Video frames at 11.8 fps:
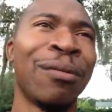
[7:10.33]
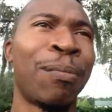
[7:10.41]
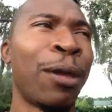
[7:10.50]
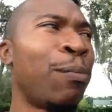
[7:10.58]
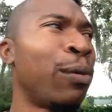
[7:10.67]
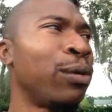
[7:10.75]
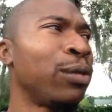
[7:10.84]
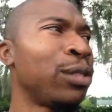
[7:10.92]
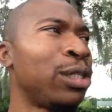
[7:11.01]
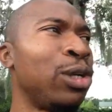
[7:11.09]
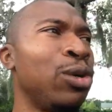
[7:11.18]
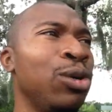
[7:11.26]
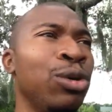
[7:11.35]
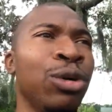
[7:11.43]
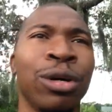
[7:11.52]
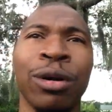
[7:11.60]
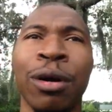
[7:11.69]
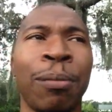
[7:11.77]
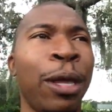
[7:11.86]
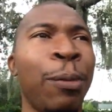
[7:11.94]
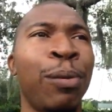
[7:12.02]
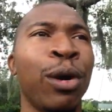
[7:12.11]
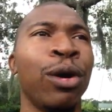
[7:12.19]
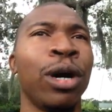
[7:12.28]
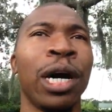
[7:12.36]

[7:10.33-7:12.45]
People